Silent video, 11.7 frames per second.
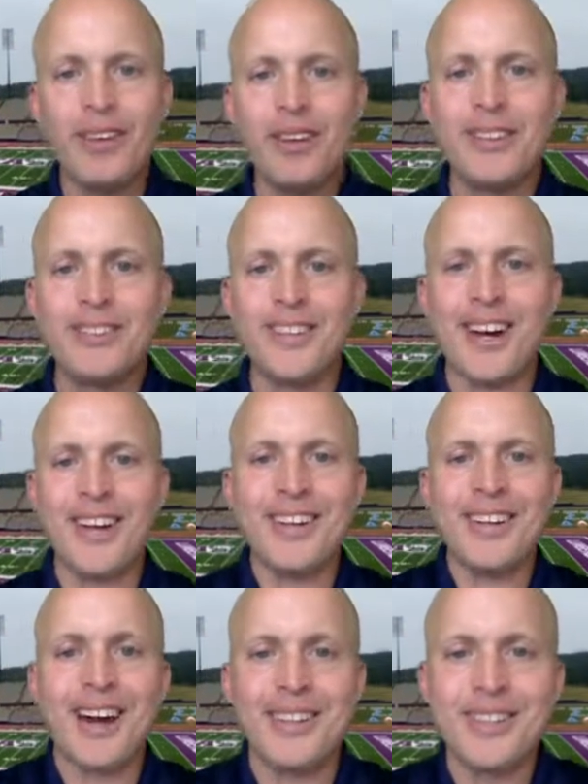The
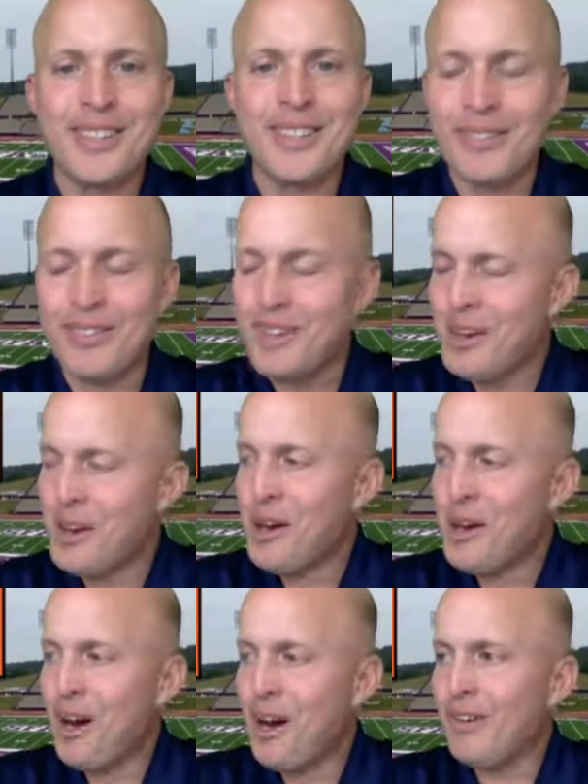inside knowledge of a
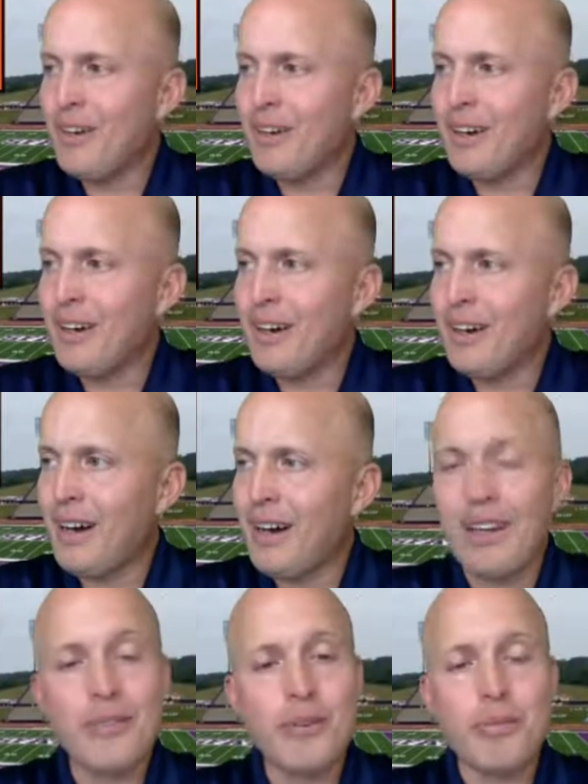of a uh,
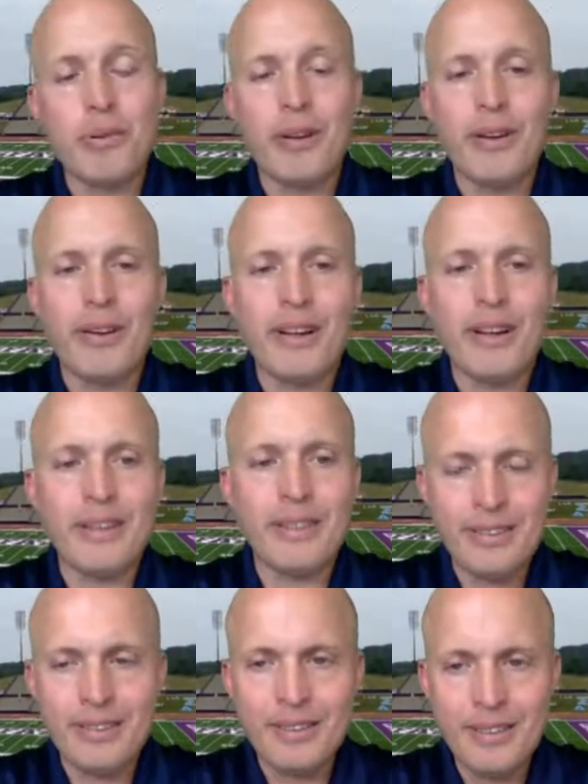high level player like
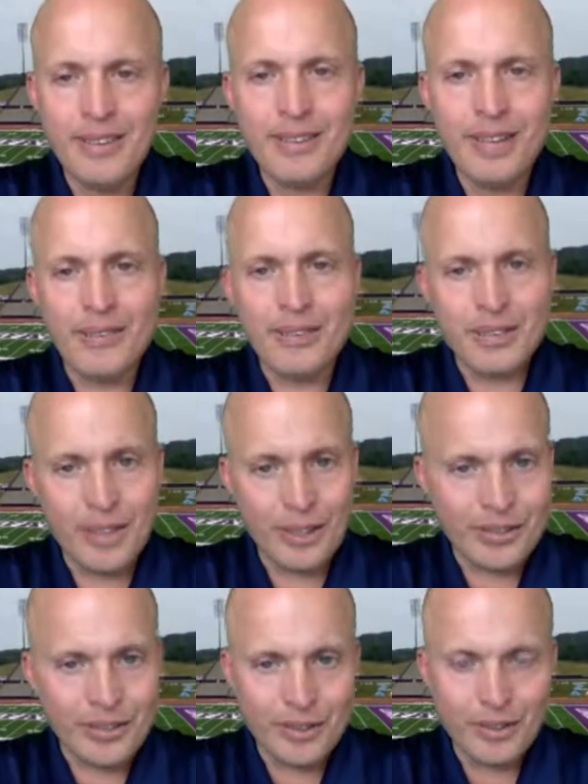Devin
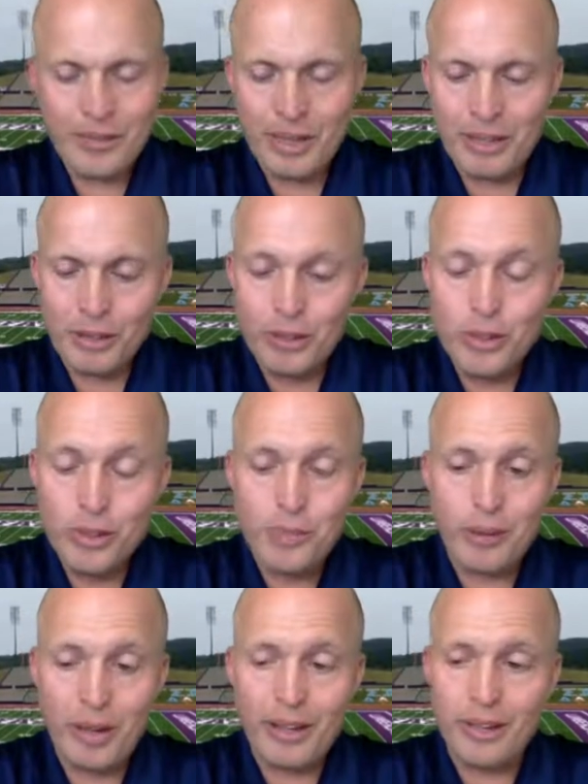Studstill, man, because
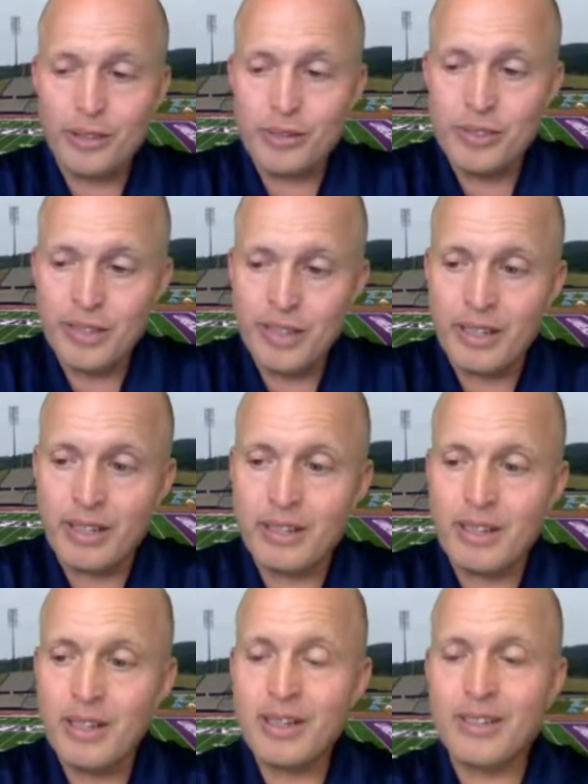you played it, you've seen
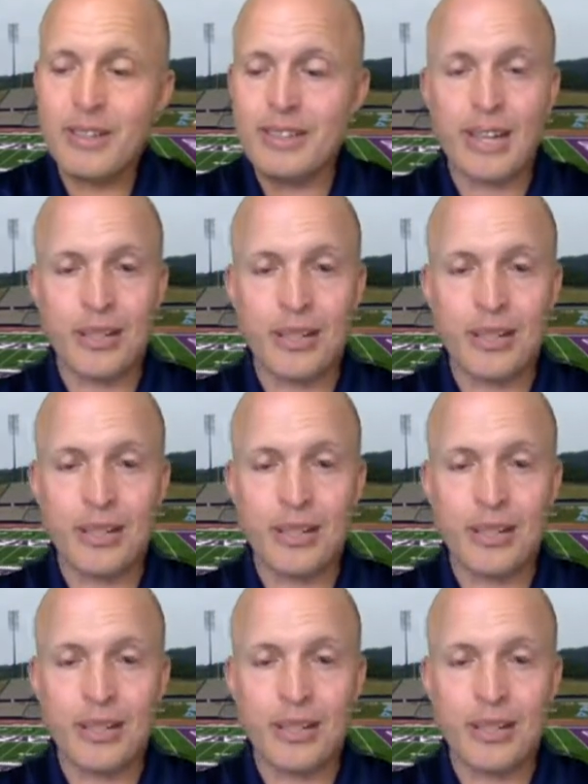it. That's